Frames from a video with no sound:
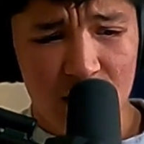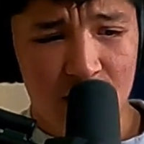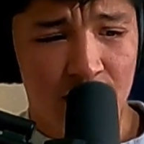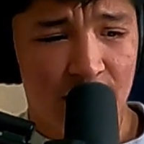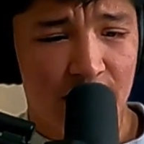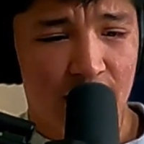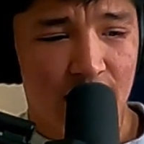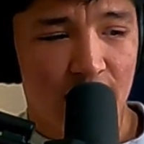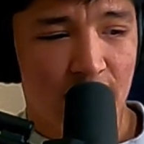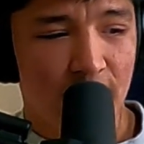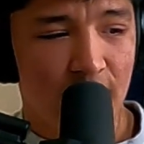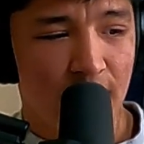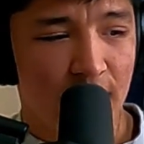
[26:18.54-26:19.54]
but uh,
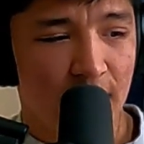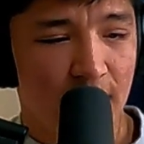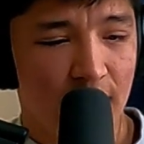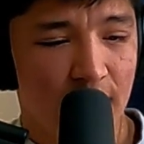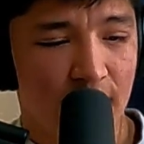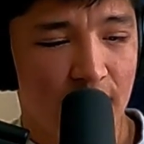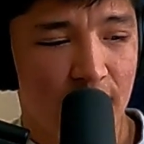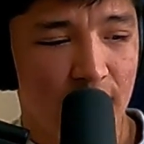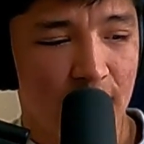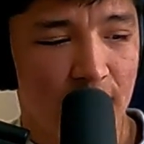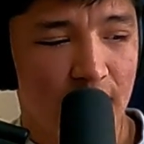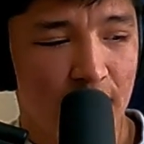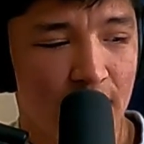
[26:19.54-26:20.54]

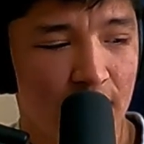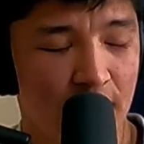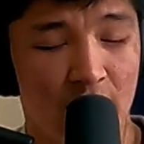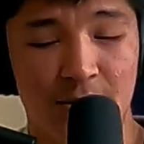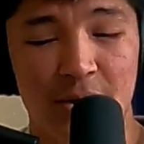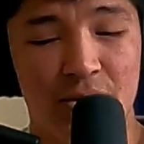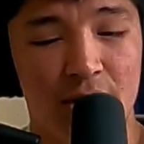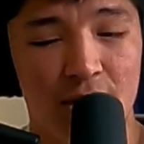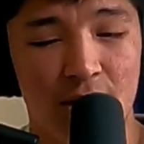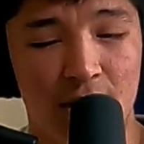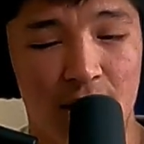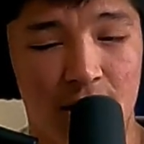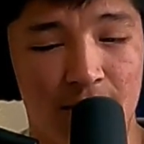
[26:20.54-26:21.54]
lost my train of thought
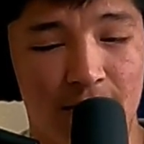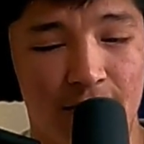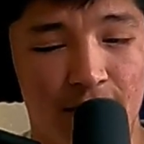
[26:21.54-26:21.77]
again.